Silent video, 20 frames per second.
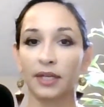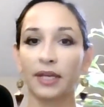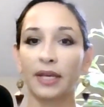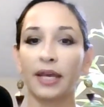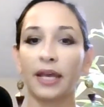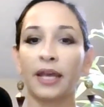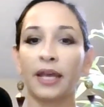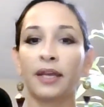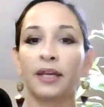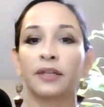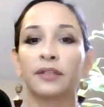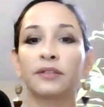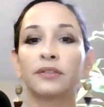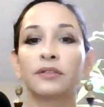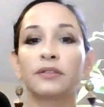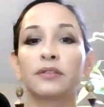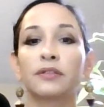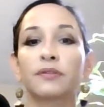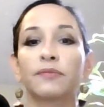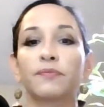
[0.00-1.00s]

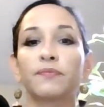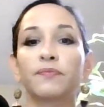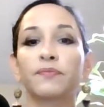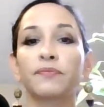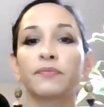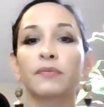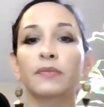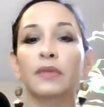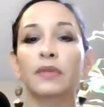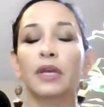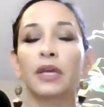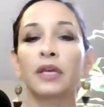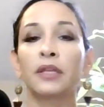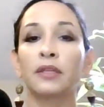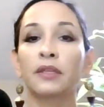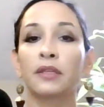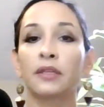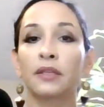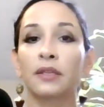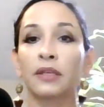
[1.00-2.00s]
And
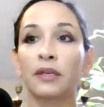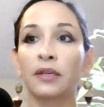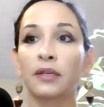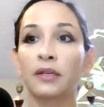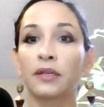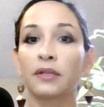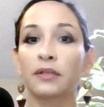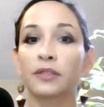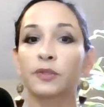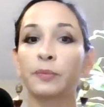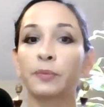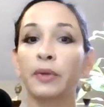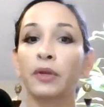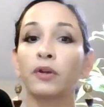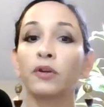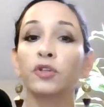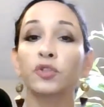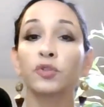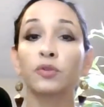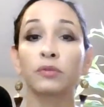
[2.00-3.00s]
in the
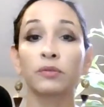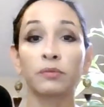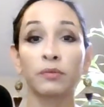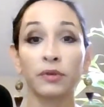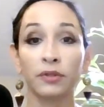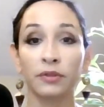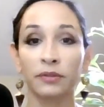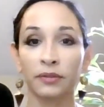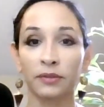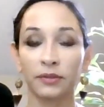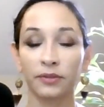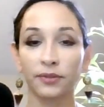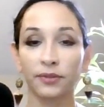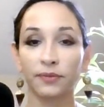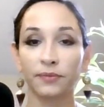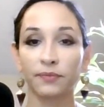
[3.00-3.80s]
spiritual world,